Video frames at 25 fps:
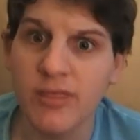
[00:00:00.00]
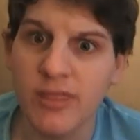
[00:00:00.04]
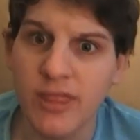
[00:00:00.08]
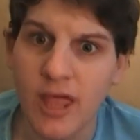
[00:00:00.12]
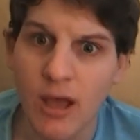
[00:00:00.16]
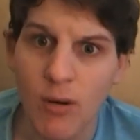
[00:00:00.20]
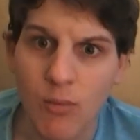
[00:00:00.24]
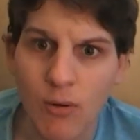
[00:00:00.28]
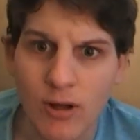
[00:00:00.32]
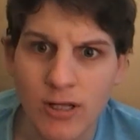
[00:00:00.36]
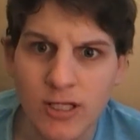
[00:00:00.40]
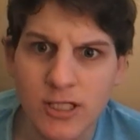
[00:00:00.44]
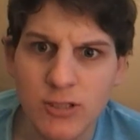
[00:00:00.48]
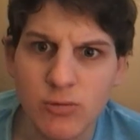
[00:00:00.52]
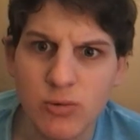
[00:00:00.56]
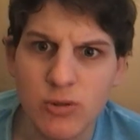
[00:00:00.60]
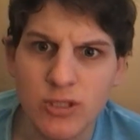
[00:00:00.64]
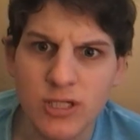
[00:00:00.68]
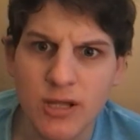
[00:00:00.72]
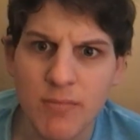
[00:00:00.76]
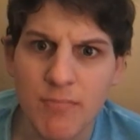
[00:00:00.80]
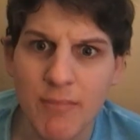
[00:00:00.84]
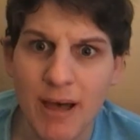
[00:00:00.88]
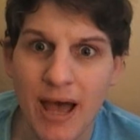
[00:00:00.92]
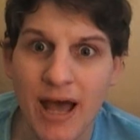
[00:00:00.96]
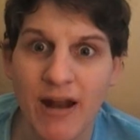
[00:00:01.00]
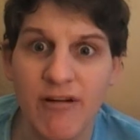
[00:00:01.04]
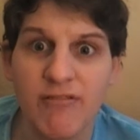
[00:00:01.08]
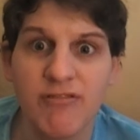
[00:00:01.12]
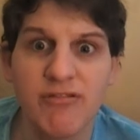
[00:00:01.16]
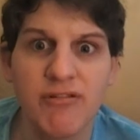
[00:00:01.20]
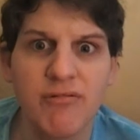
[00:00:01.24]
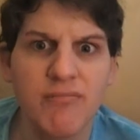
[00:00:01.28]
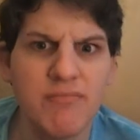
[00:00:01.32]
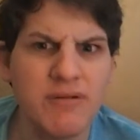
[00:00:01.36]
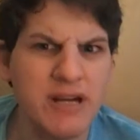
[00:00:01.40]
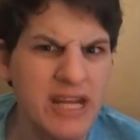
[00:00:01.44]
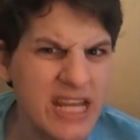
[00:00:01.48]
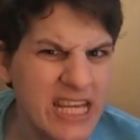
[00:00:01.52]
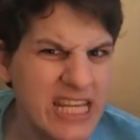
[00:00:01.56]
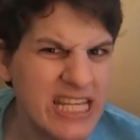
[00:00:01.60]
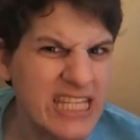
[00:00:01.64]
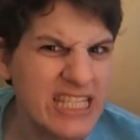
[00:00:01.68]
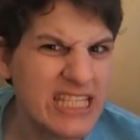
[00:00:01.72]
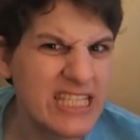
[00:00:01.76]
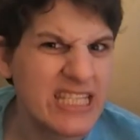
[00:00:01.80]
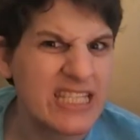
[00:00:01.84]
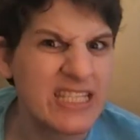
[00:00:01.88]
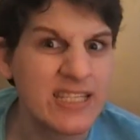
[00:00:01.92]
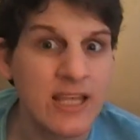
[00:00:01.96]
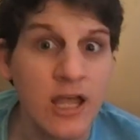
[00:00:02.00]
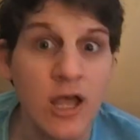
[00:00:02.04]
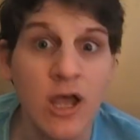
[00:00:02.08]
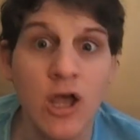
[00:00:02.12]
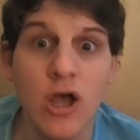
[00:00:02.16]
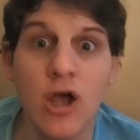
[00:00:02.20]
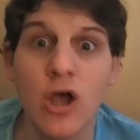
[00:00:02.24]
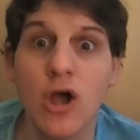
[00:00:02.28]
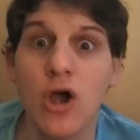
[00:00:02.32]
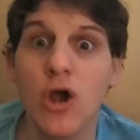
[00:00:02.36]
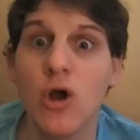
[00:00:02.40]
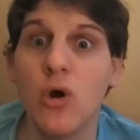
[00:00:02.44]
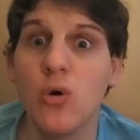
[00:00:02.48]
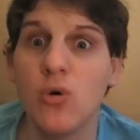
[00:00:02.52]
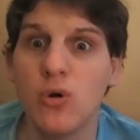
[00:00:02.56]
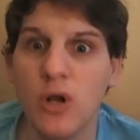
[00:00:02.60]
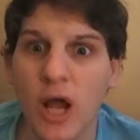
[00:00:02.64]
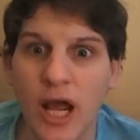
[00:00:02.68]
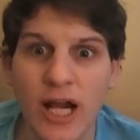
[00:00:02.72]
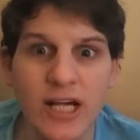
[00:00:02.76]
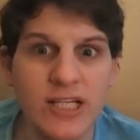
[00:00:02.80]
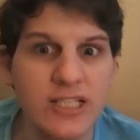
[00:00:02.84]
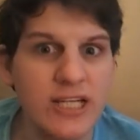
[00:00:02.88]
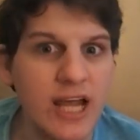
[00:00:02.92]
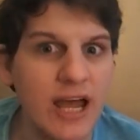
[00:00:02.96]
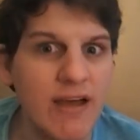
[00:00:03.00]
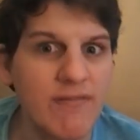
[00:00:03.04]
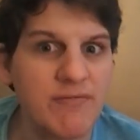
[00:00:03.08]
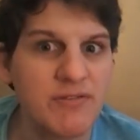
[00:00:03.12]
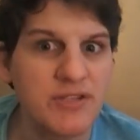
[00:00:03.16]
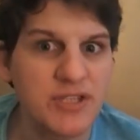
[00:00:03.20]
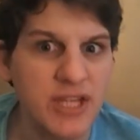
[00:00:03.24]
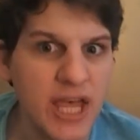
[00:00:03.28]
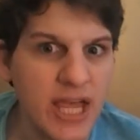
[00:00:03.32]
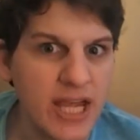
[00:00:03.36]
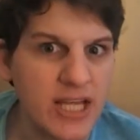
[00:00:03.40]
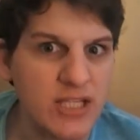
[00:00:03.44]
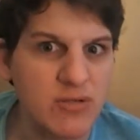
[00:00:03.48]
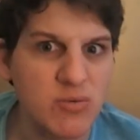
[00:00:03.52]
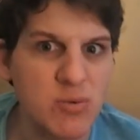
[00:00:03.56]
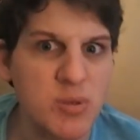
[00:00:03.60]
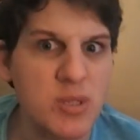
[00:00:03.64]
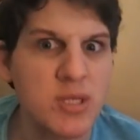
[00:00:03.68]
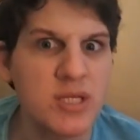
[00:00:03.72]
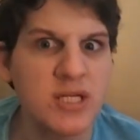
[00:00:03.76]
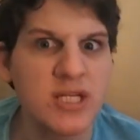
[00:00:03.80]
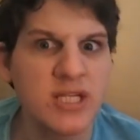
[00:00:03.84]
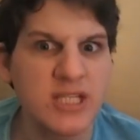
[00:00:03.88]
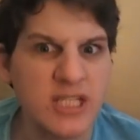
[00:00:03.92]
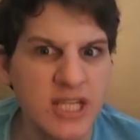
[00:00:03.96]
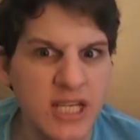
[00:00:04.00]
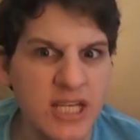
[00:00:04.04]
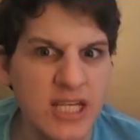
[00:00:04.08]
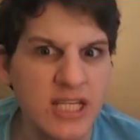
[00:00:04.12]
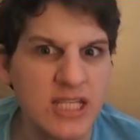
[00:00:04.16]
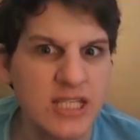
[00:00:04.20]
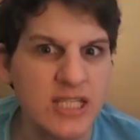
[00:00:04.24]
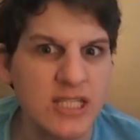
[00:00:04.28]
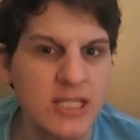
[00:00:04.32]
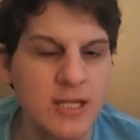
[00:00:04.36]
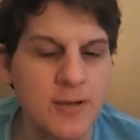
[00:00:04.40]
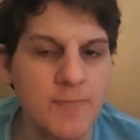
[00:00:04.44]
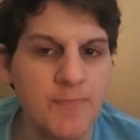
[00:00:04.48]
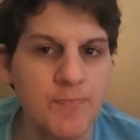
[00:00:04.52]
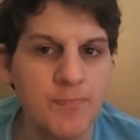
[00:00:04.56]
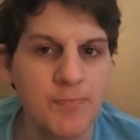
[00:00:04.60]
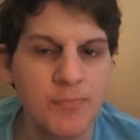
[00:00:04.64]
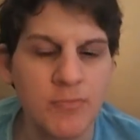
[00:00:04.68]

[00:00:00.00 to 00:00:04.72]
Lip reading: There once was a man from Nice who liked to have sex with the deceased.